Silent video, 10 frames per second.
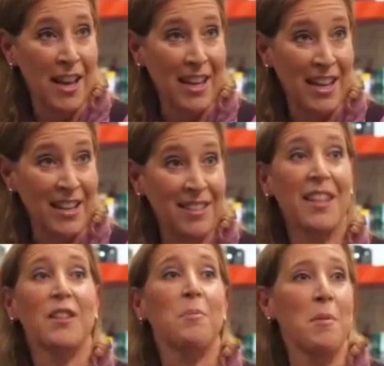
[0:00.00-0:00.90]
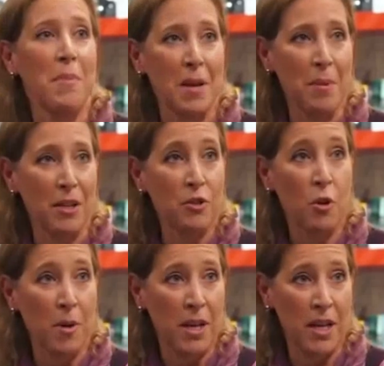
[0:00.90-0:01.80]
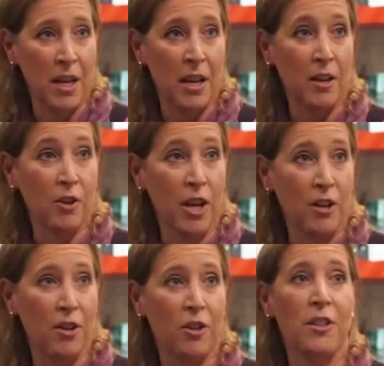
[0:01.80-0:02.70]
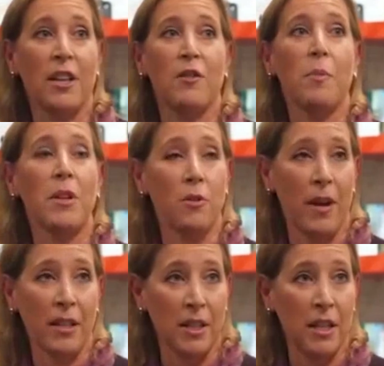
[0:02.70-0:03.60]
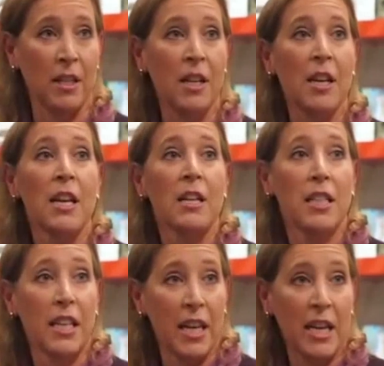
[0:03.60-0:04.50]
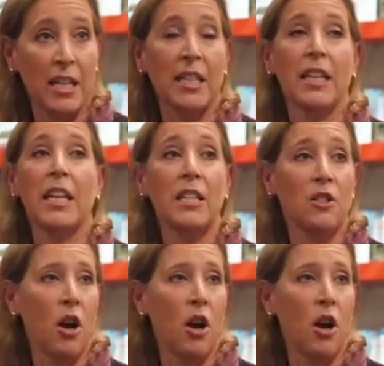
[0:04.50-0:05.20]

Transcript: is that has been made by so many creators, that has been directed to kids and kids